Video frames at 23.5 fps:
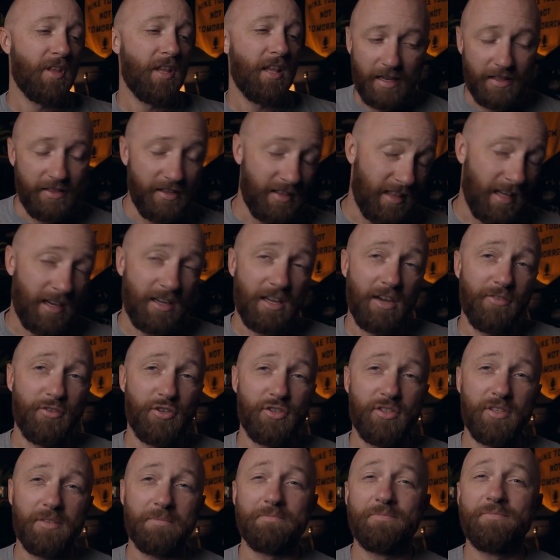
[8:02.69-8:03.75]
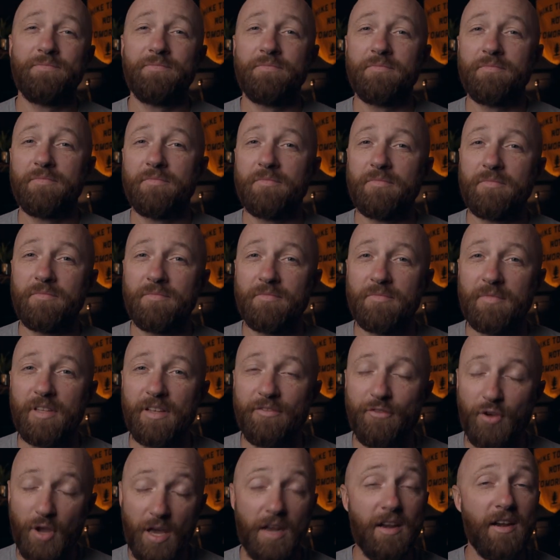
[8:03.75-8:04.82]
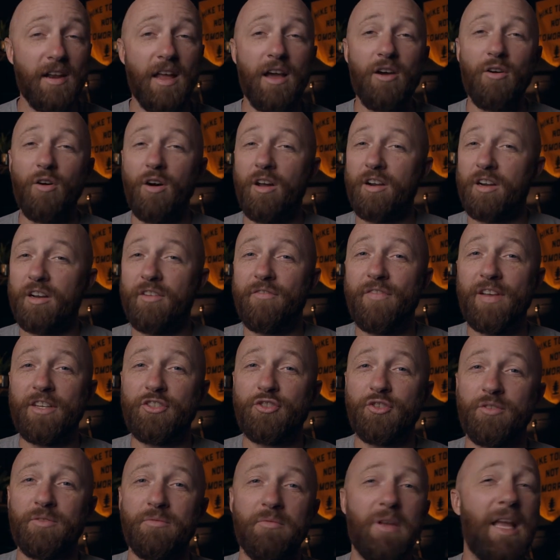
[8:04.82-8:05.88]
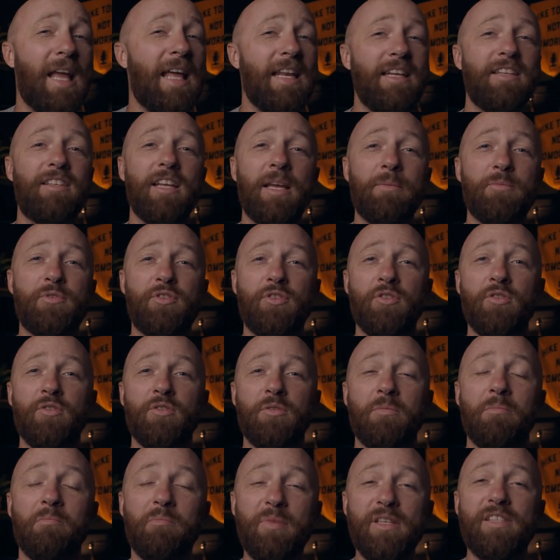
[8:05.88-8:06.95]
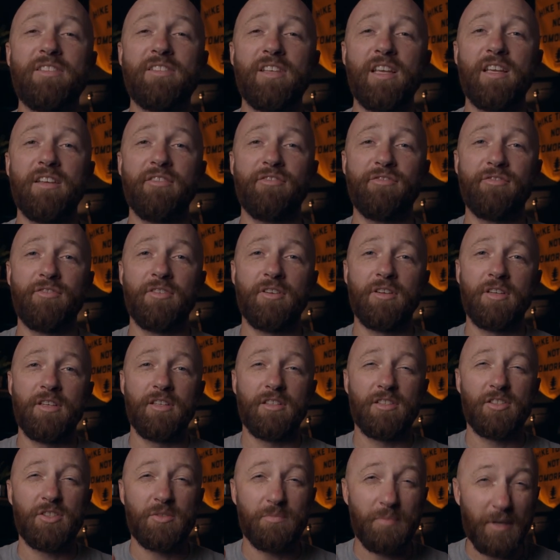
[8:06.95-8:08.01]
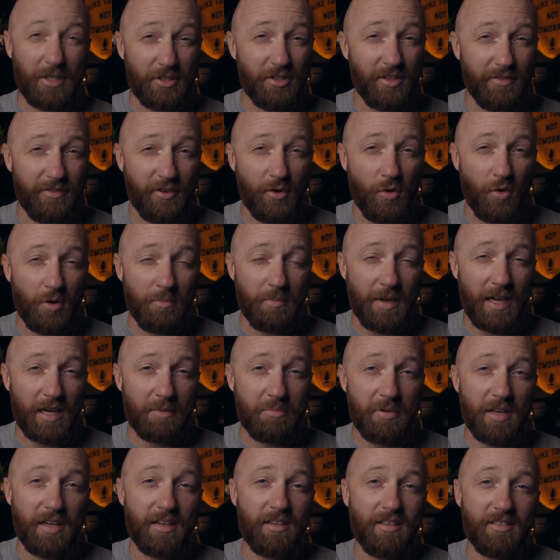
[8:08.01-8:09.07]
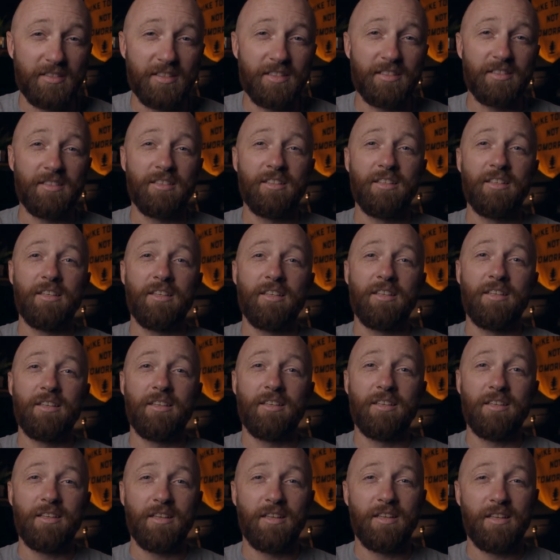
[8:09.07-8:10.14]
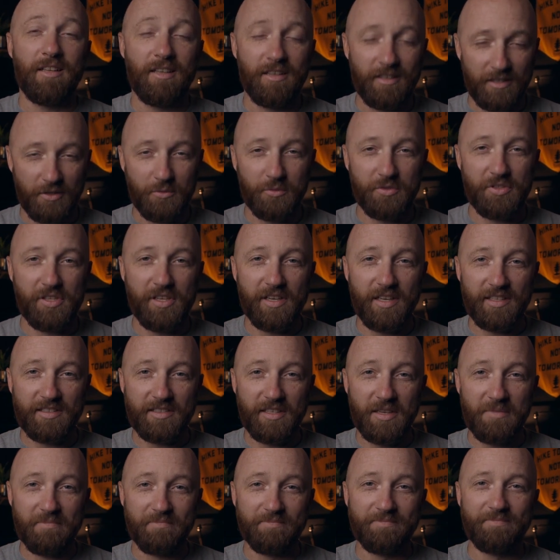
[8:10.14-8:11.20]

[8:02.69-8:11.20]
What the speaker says: I think that covers it. If you're headed out on an adventure anytime soon, be safe, especially if you're going backpack hunting. We'll see you next time.